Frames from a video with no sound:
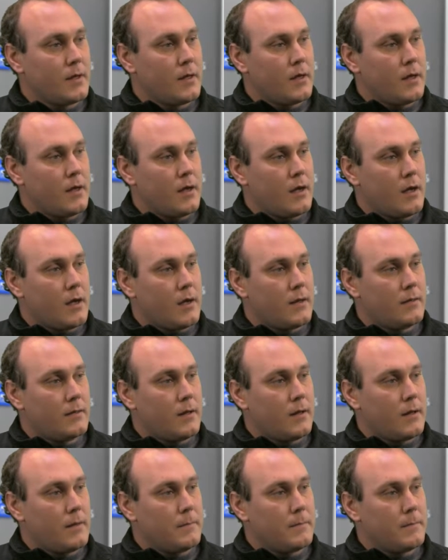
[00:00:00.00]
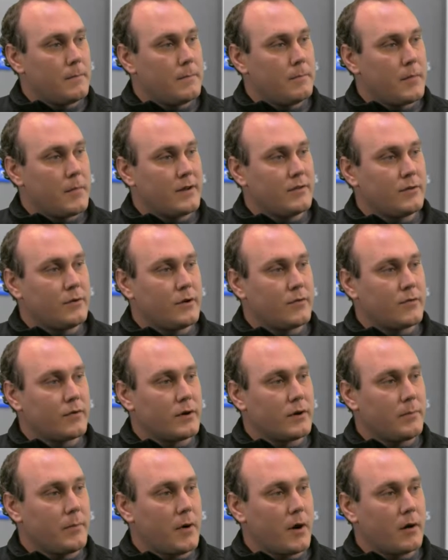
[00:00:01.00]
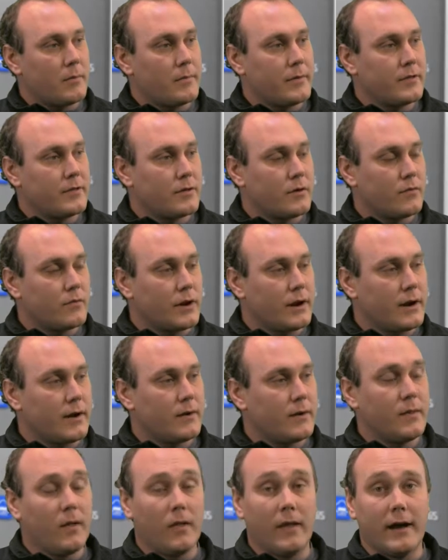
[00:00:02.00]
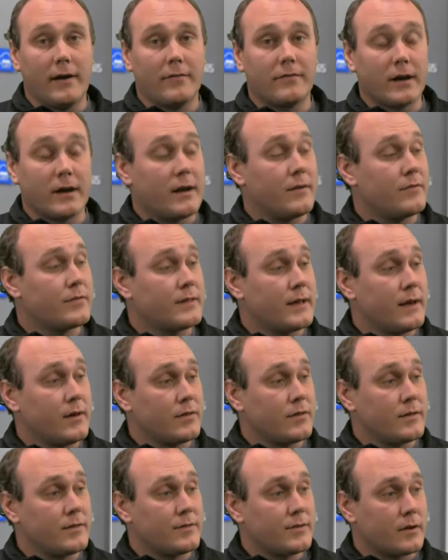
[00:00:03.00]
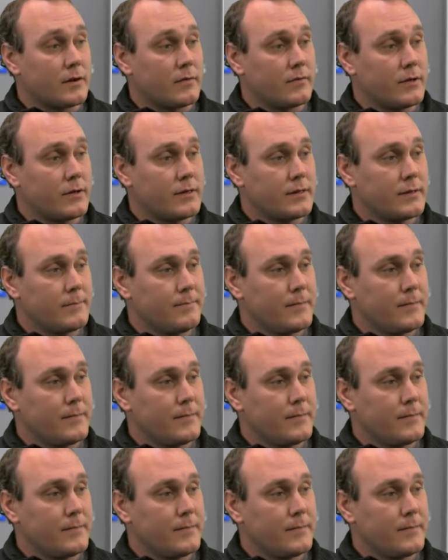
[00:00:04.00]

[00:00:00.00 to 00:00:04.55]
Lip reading: And my two different departments over here on the left. I have sales and service.